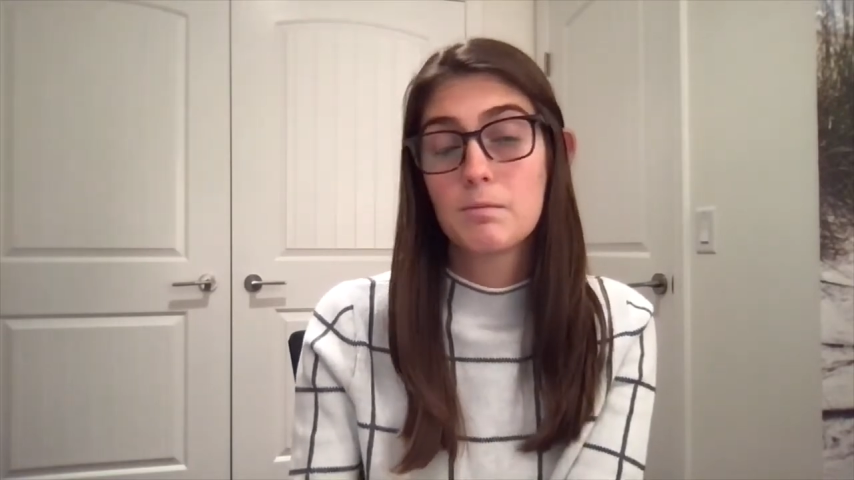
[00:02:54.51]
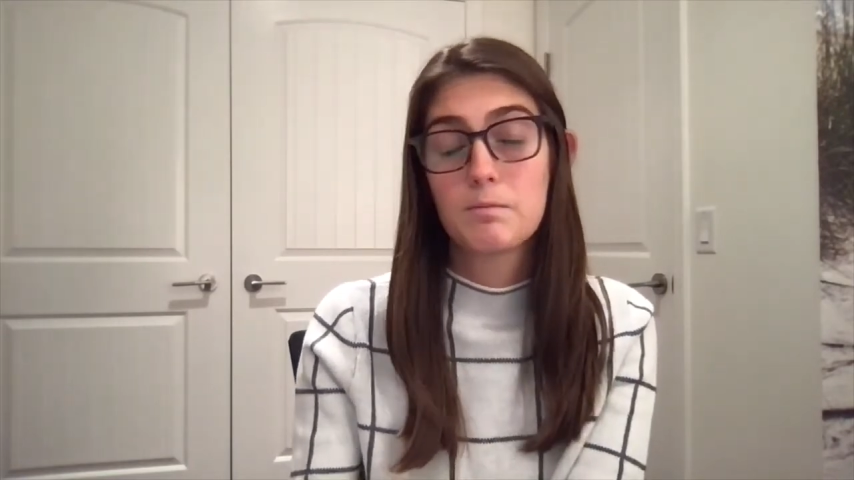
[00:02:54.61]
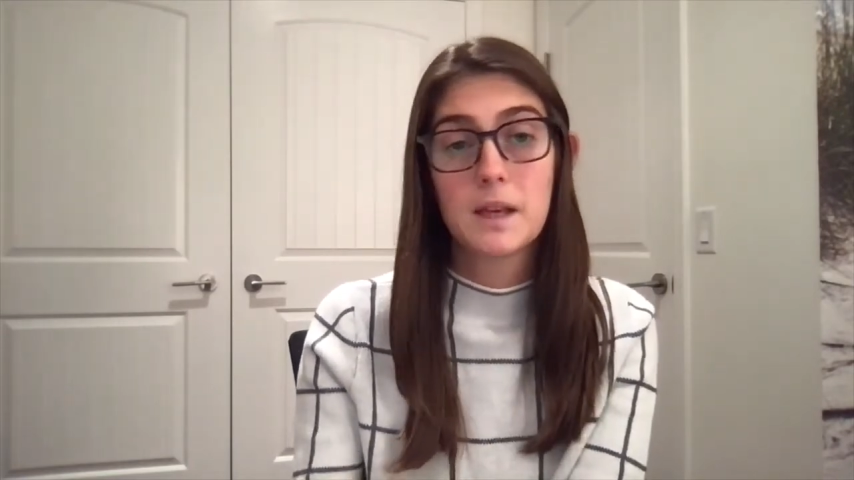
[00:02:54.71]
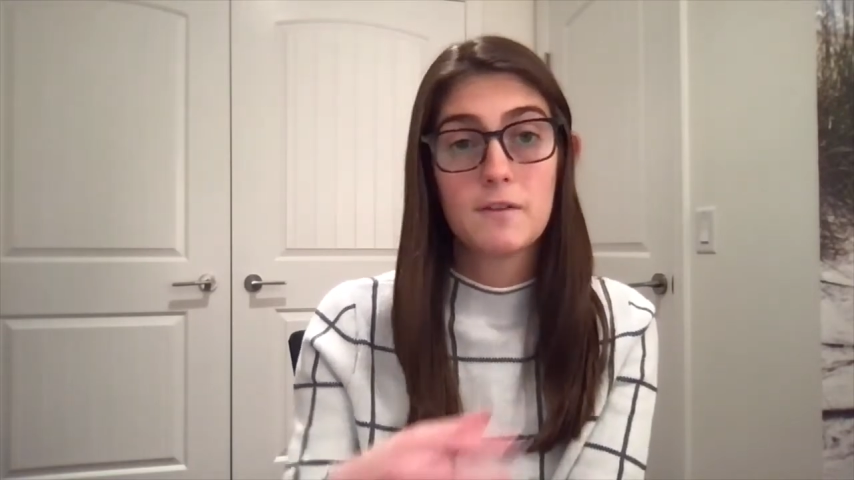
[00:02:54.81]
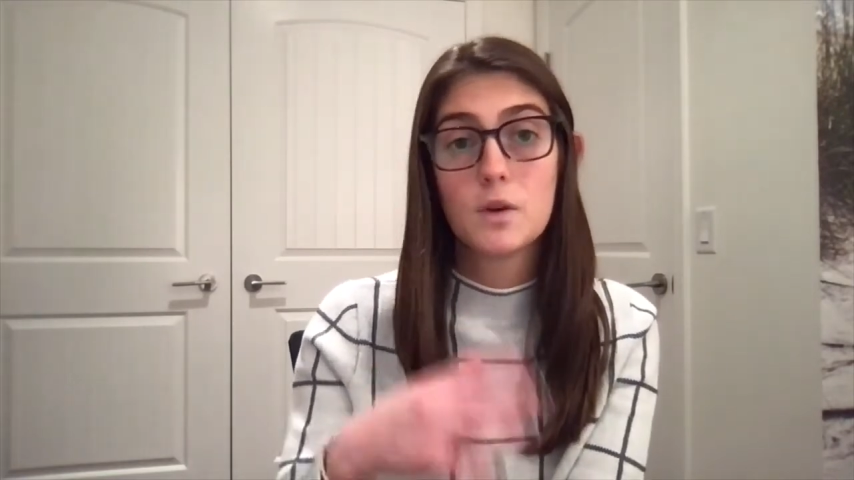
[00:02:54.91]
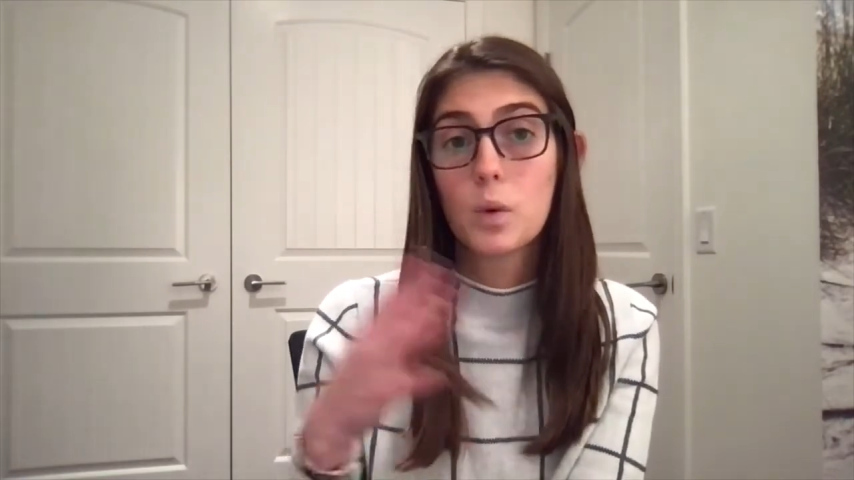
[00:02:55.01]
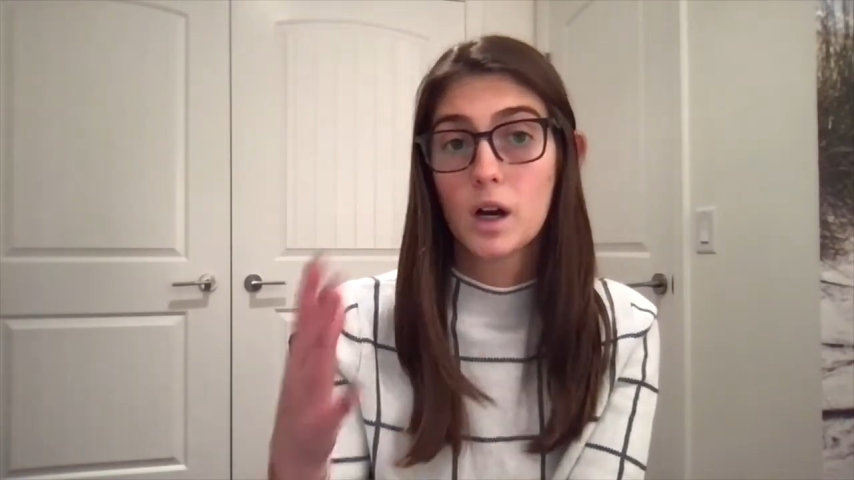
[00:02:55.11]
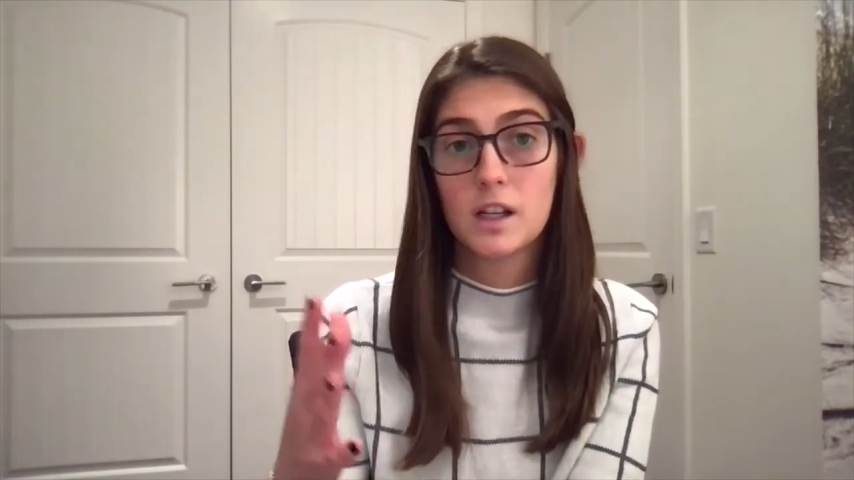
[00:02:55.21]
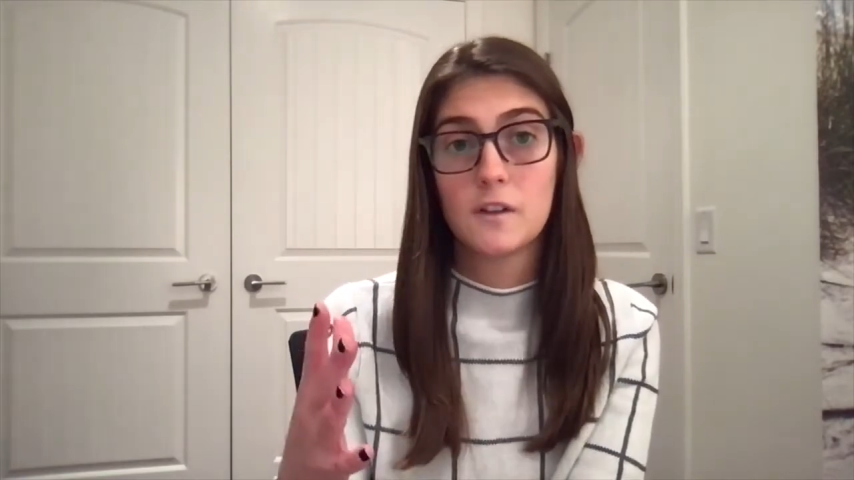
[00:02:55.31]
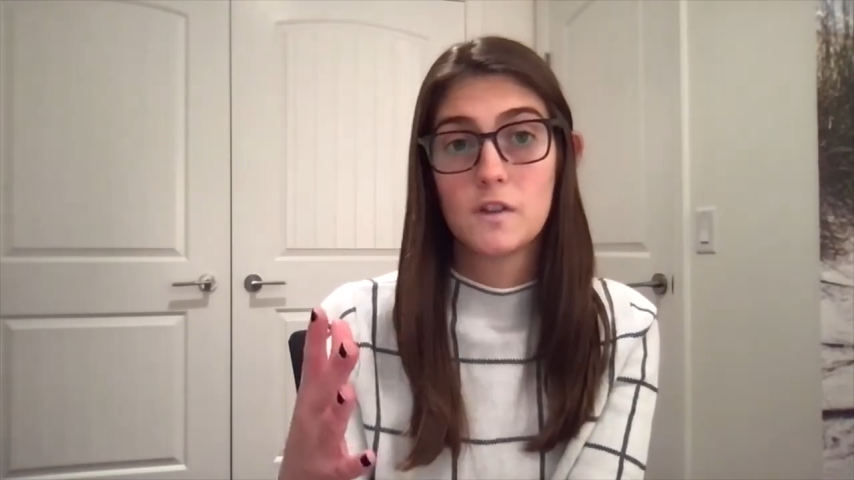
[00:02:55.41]
give you
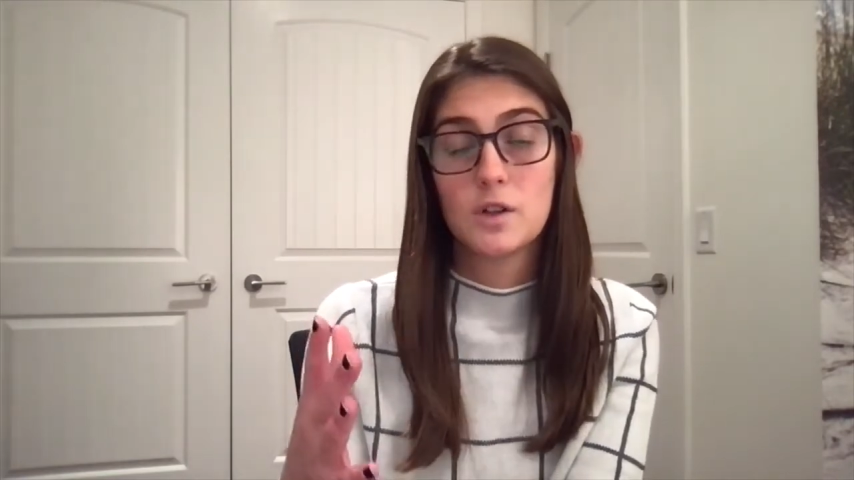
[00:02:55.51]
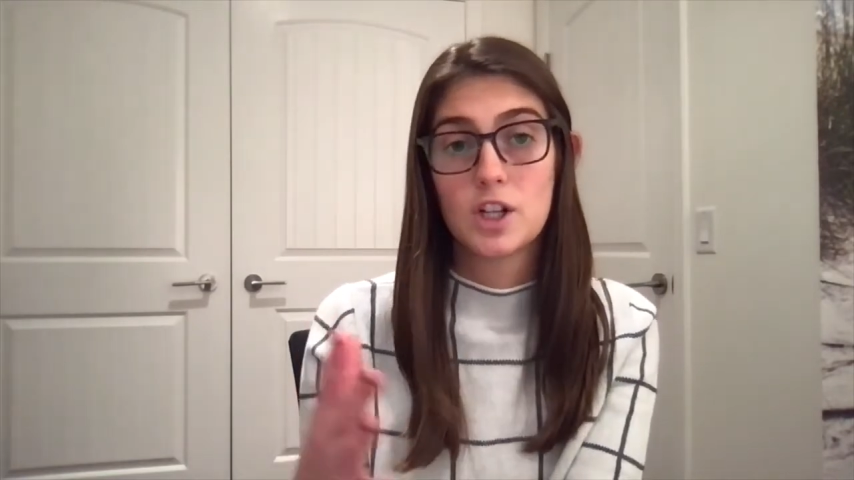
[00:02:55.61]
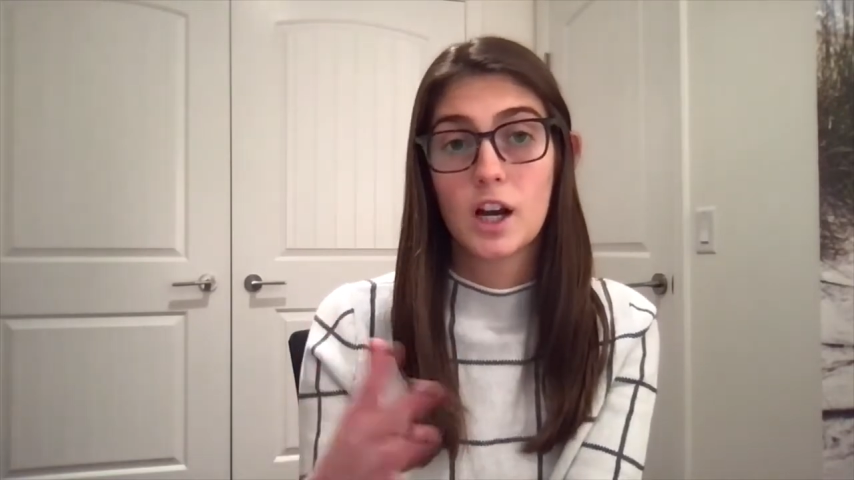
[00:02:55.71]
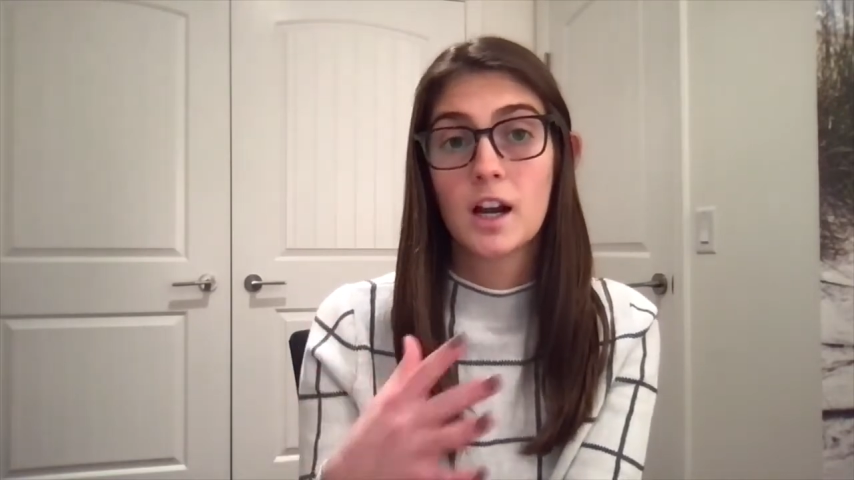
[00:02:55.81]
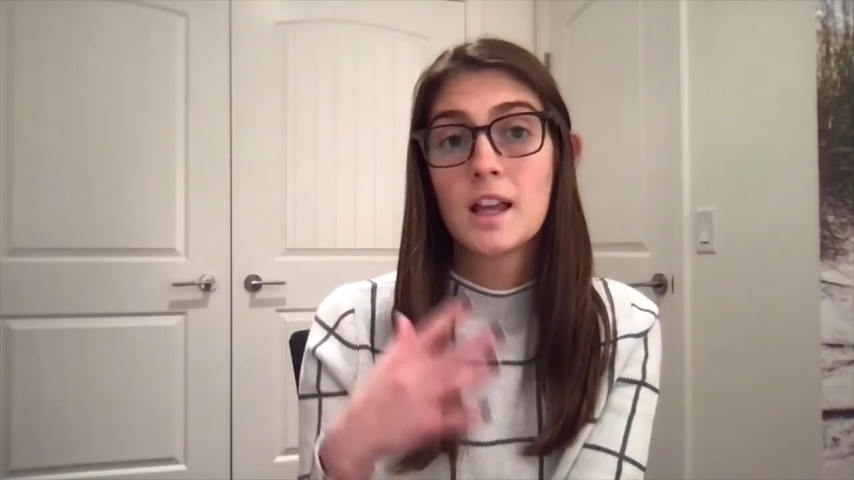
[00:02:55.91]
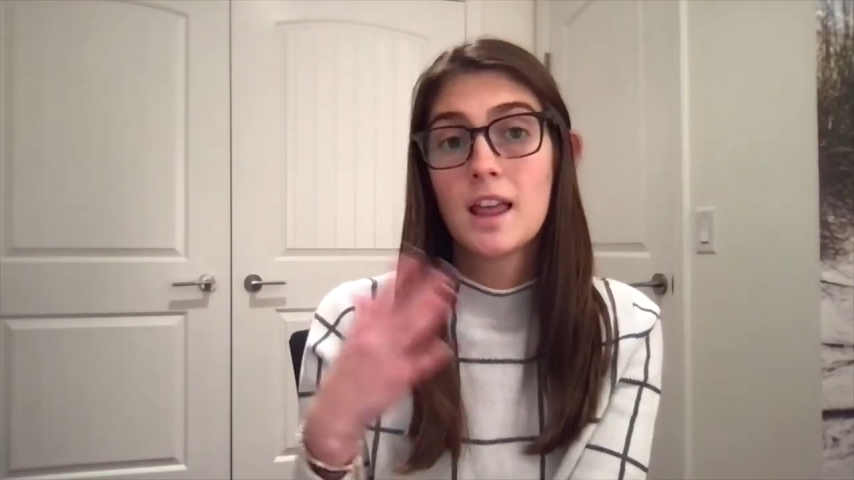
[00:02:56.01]
work in the future